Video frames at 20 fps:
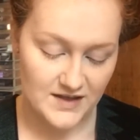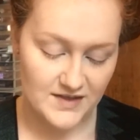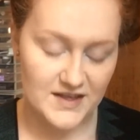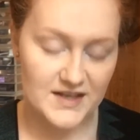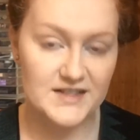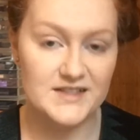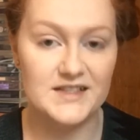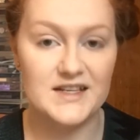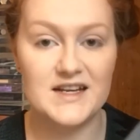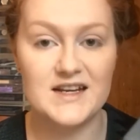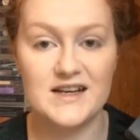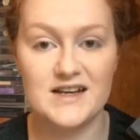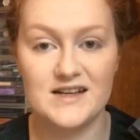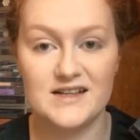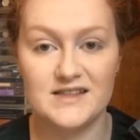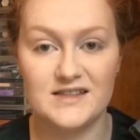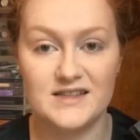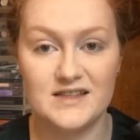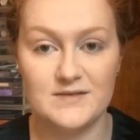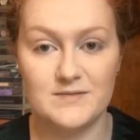This
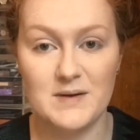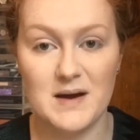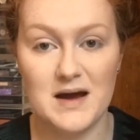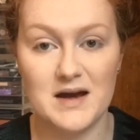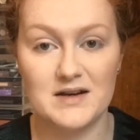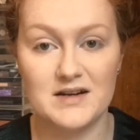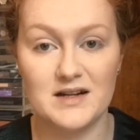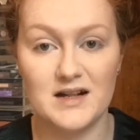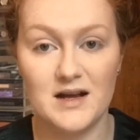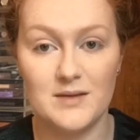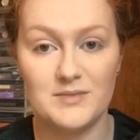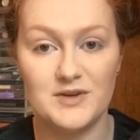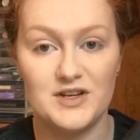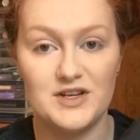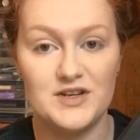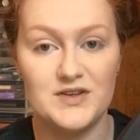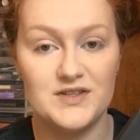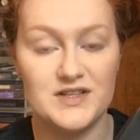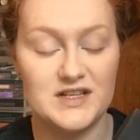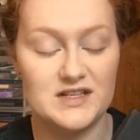is the palette I'm going
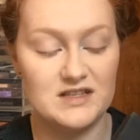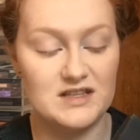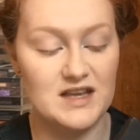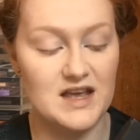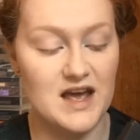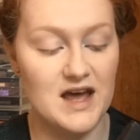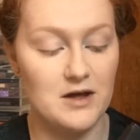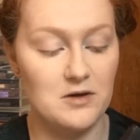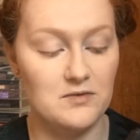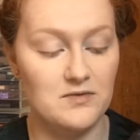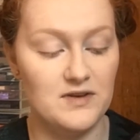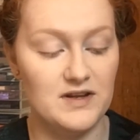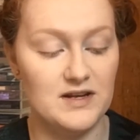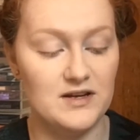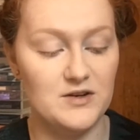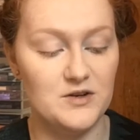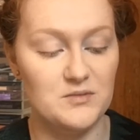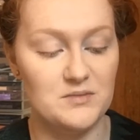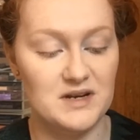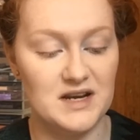to use. It's the E.L.F.
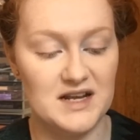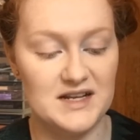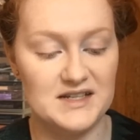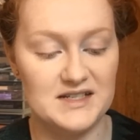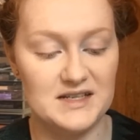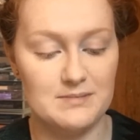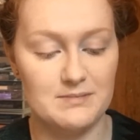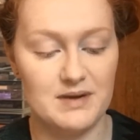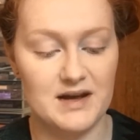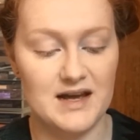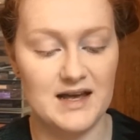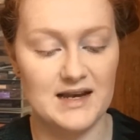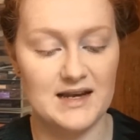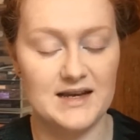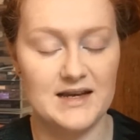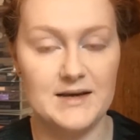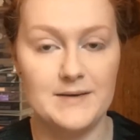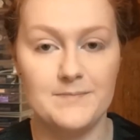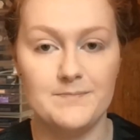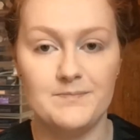Illuminating
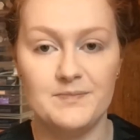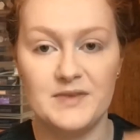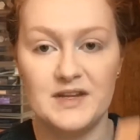palette.